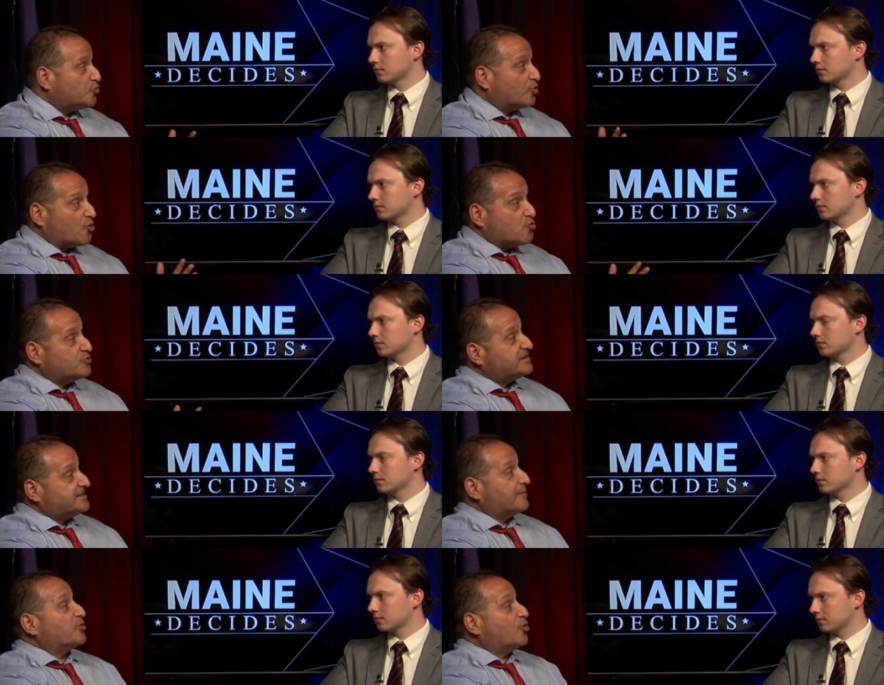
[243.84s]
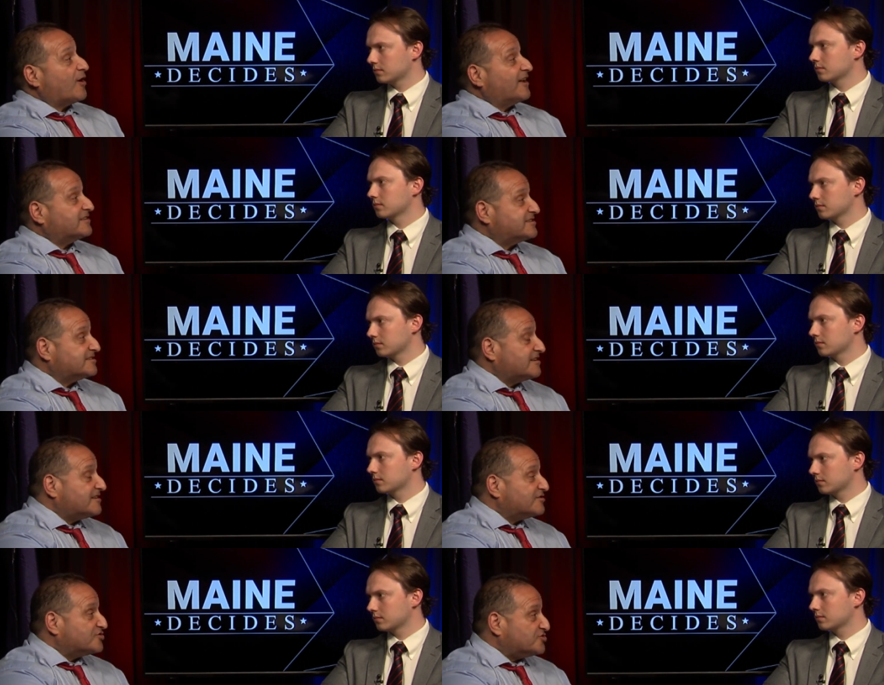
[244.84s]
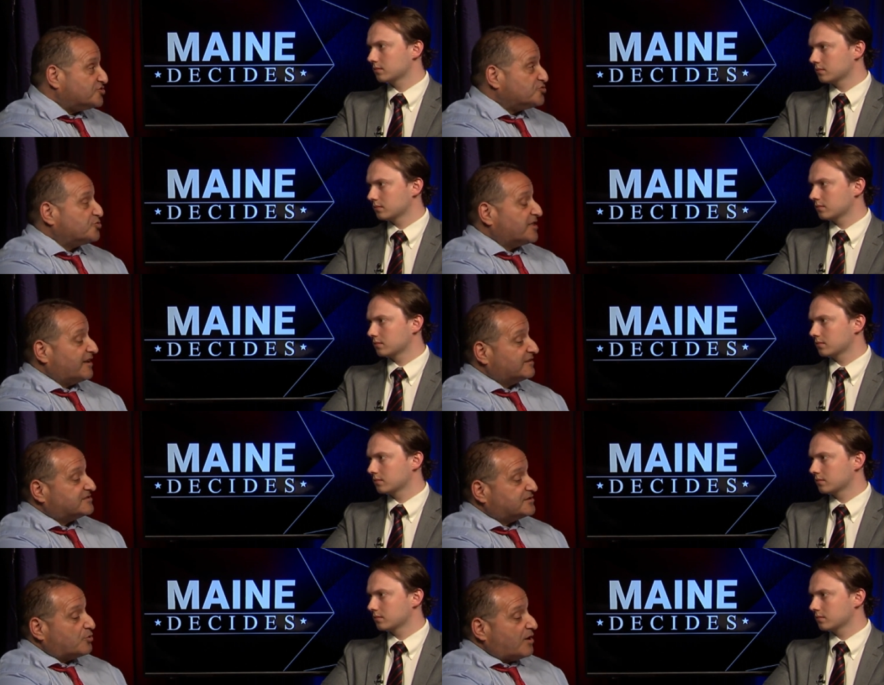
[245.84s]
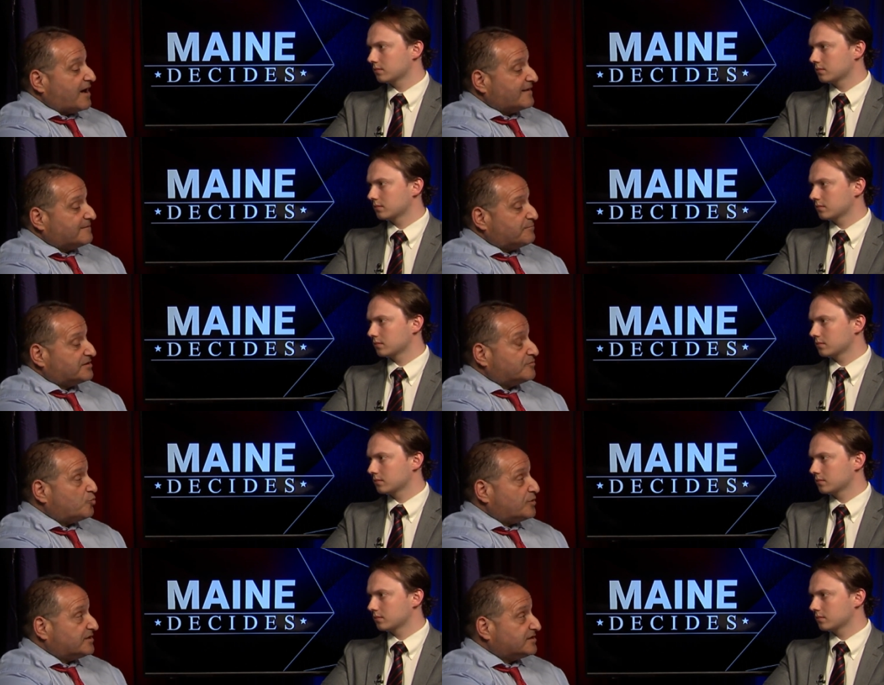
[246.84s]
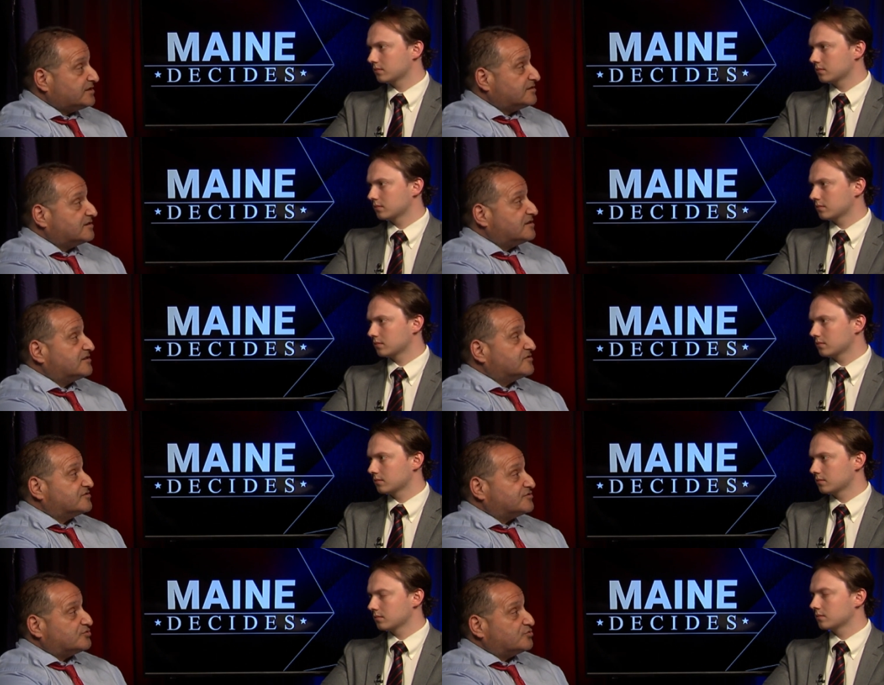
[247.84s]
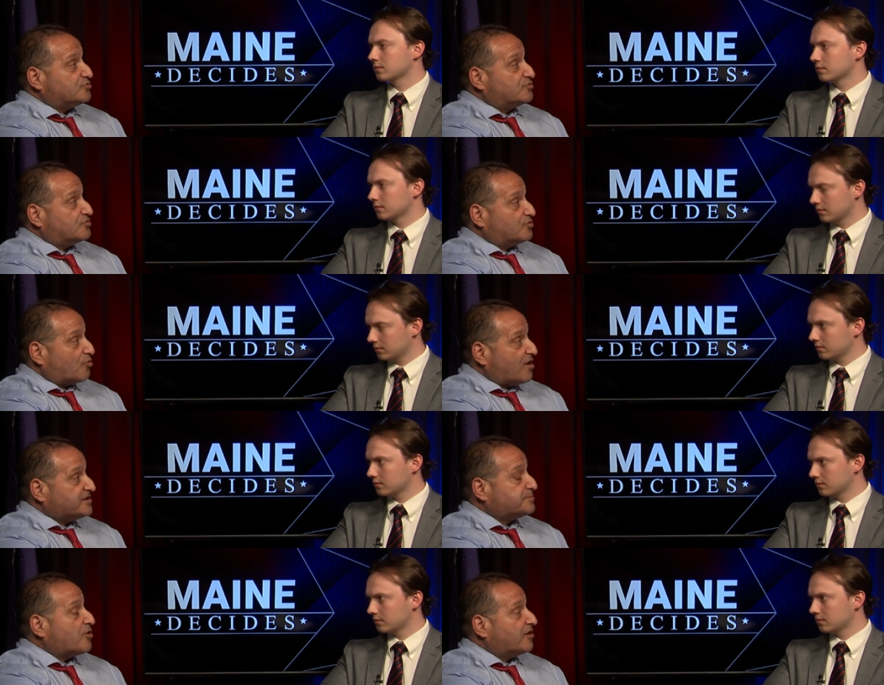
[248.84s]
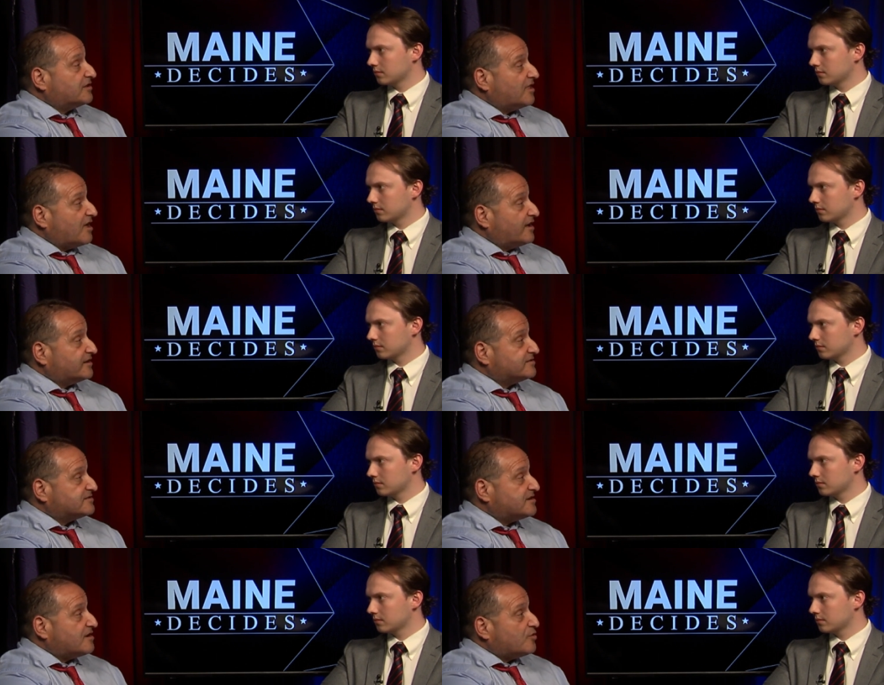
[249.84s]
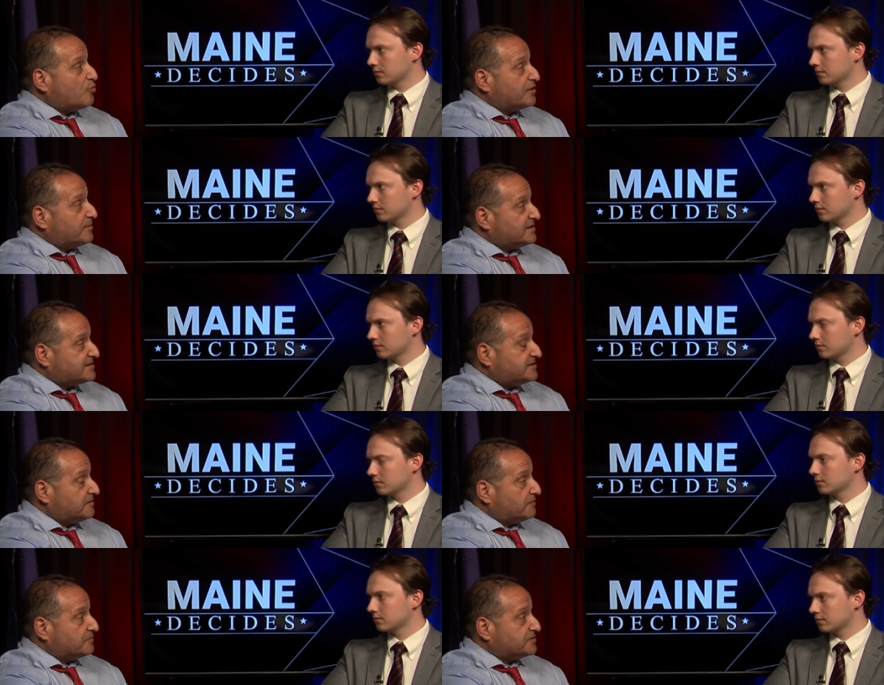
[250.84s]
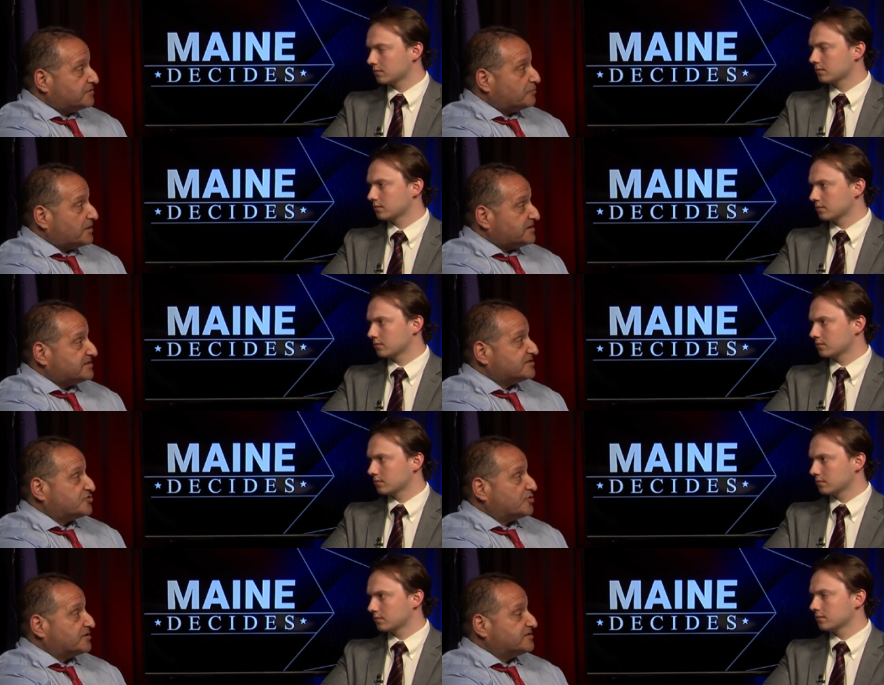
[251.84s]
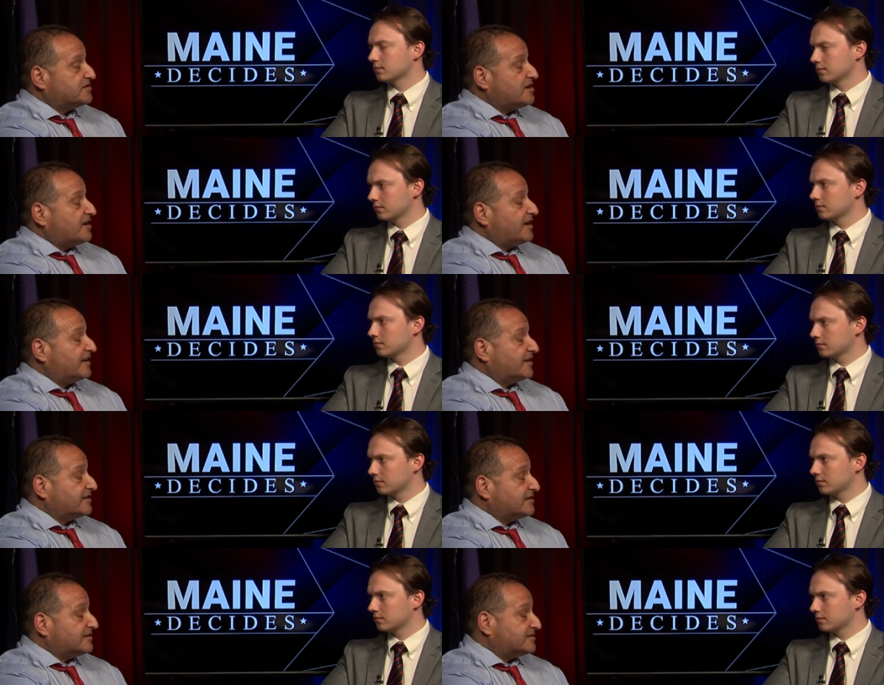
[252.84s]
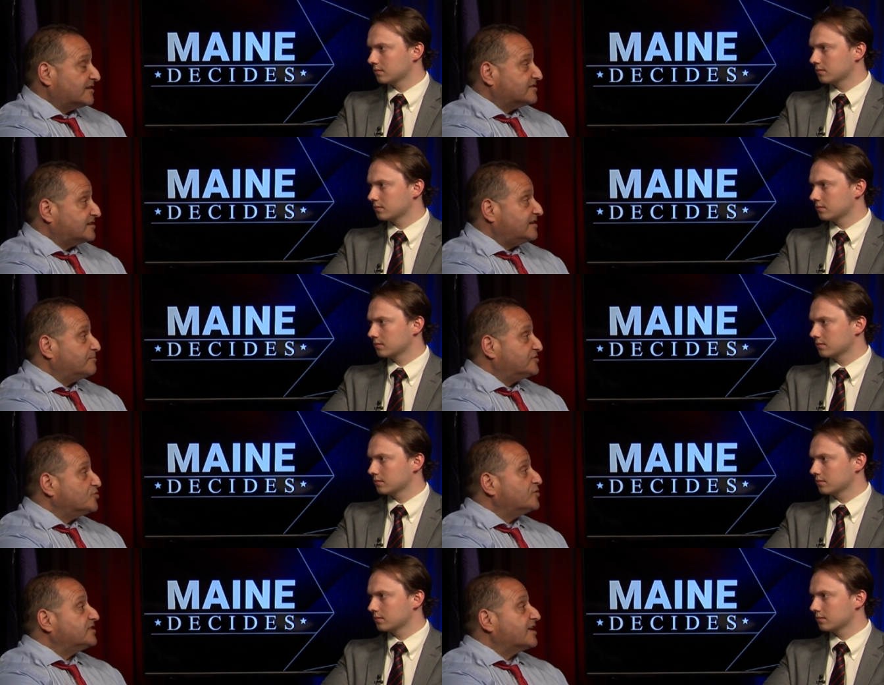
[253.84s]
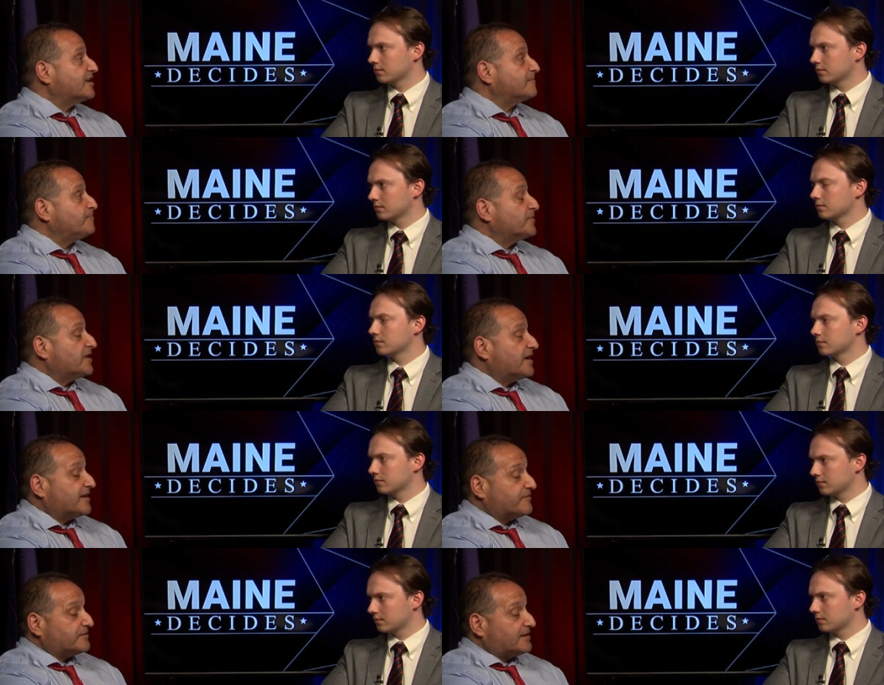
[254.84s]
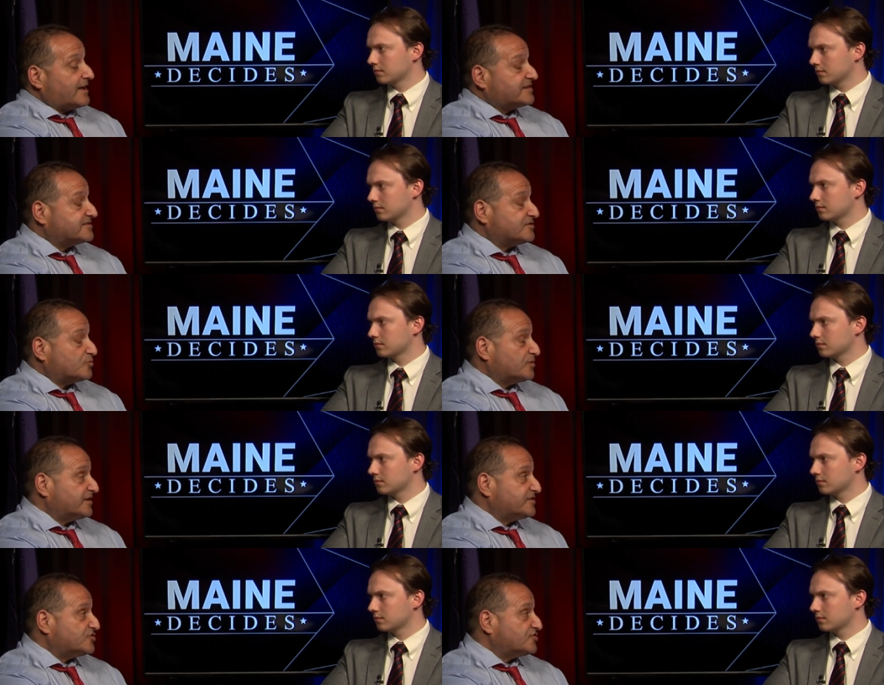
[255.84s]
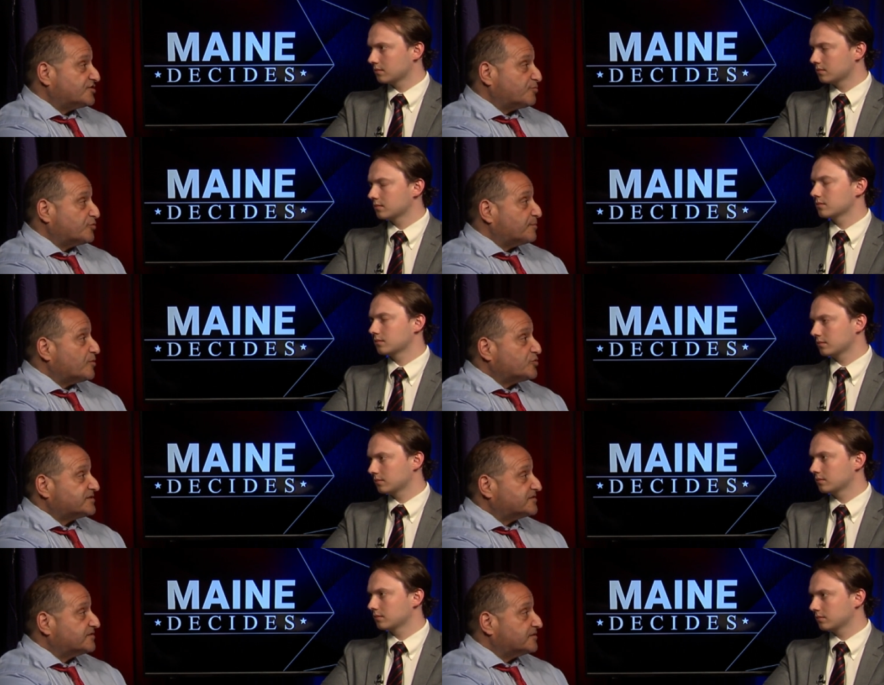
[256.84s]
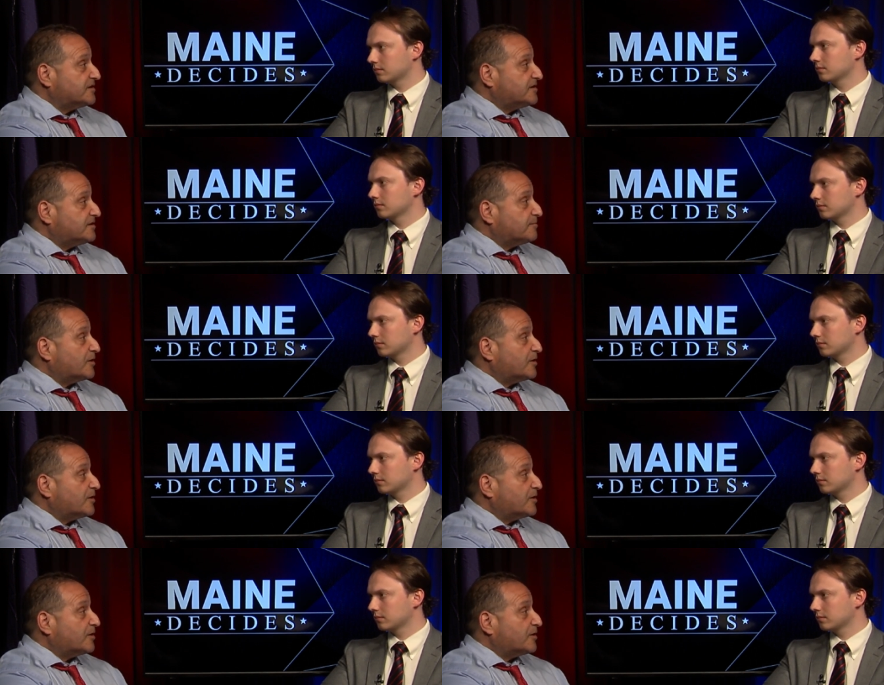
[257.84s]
Speaker 1: or only Democrats to do that. So I have been willing to cross party lines when it makes a difference for my district. And I intend to keep doing that. I have an excellent relationship with most of the, my